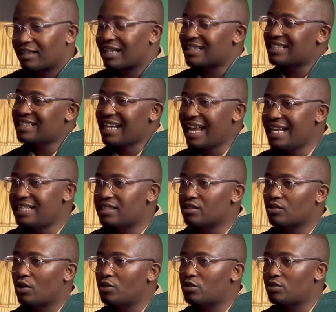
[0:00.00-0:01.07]
The state
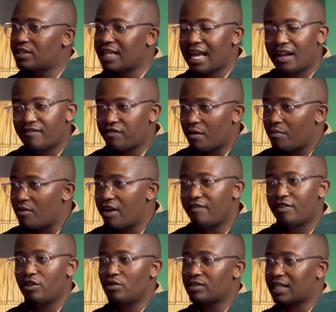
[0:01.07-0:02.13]
is going to take from
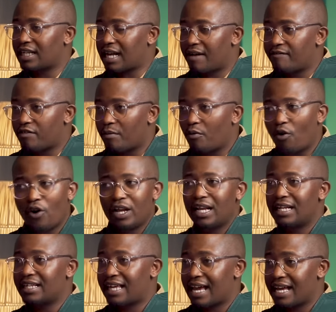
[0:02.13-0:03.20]
revenues that come from oil
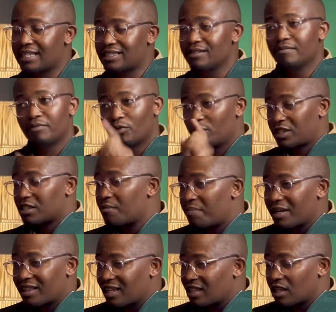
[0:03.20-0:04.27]
and gas, which is a
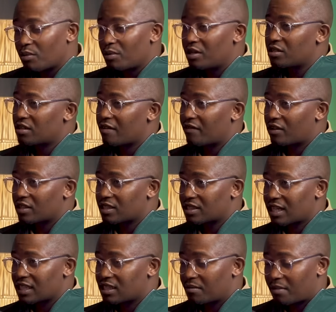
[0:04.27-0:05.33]
big thing that we need to have a
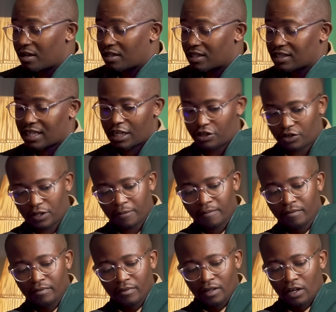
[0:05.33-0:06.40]
discussion about in this country,
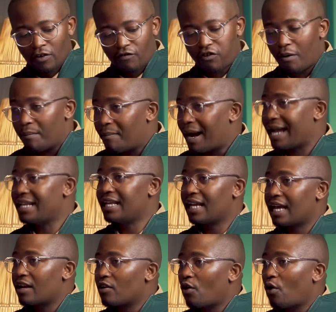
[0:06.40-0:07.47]
from
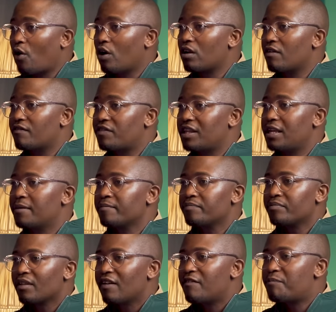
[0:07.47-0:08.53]
mining and all of the
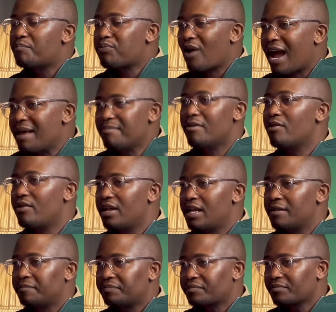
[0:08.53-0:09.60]

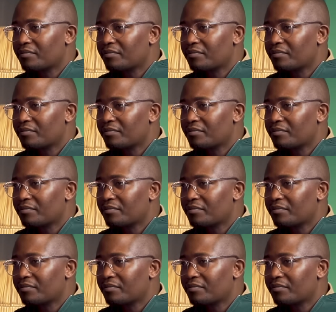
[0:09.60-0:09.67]
primary